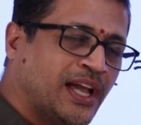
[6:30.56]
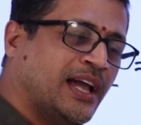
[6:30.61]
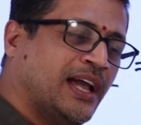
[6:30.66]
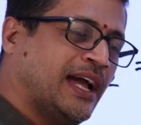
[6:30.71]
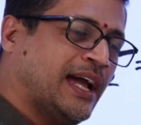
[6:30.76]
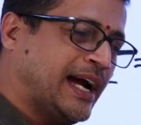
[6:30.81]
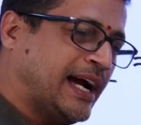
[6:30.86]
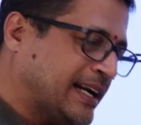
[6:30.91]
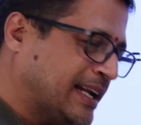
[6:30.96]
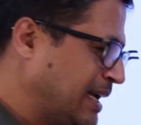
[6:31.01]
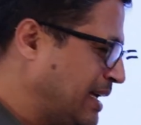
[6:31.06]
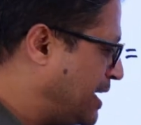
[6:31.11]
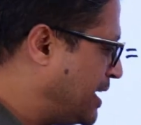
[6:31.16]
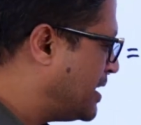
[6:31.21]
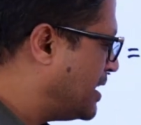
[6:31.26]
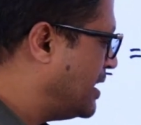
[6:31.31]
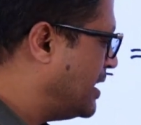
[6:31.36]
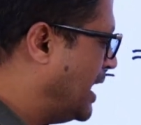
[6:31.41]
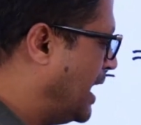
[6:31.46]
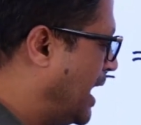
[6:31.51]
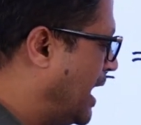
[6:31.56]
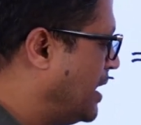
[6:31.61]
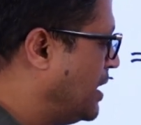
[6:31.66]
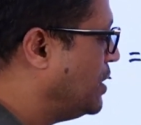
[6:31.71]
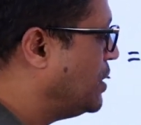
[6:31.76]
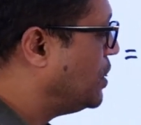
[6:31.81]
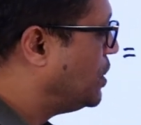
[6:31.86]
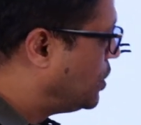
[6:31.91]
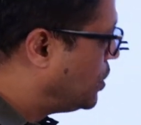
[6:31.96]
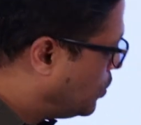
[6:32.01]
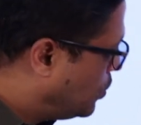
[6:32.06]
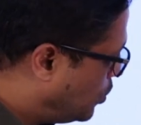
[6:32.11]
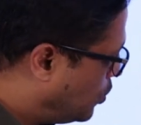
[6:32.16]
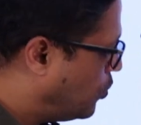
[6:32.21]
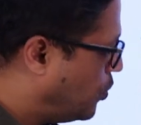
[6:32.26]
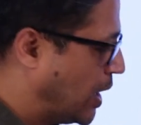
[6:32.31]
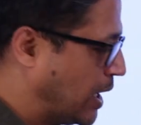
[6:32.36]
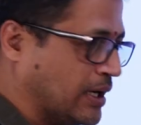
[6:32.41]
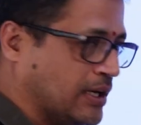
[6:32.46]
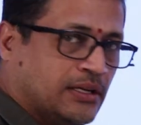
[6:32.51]
Had I written
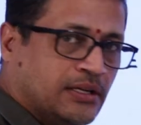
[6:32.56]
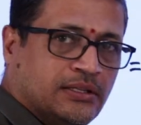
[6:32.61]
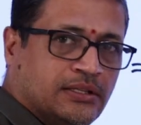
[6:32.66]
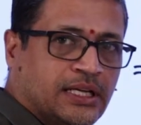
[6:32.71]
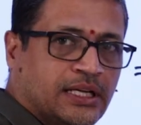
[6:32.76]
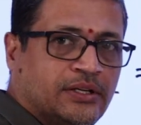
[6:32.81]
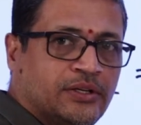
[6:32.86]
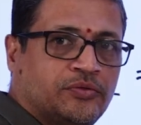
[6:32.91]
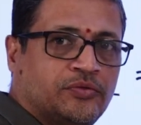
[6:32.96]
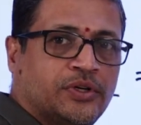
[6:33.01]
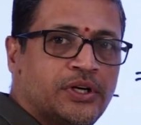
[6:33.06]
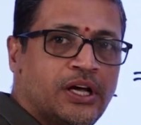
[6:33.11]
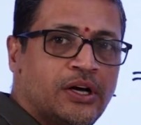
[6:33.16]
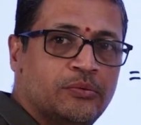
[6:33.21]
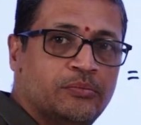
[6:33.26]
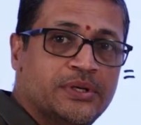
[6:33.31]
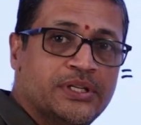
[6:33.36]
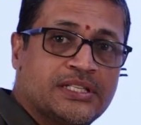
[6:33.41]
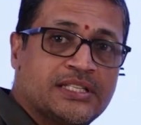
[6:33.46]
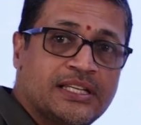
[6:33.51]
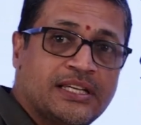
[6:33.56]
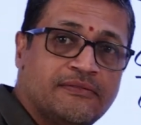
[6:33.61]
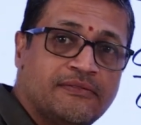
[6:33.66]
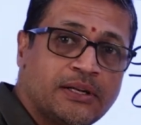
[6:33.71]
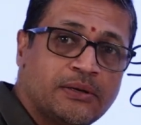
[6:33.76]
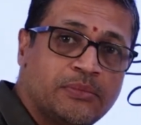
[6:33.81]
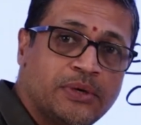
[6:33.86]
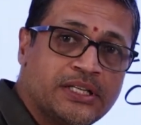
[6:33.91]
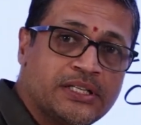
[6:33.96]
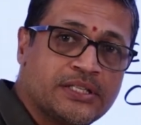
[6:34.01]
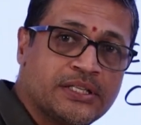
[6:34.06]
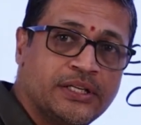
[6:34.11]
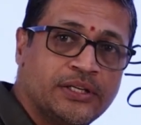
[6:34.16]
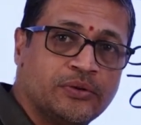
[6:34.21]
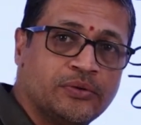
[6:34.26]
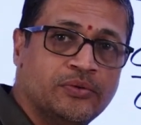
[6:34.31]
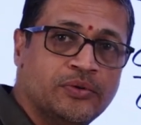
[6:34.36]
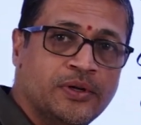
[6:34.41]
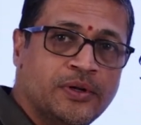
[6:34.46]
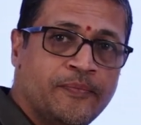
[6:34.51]
N21, then it would have been C1 by
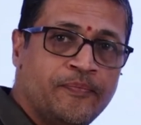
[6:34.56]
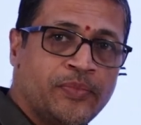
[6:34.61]
C2.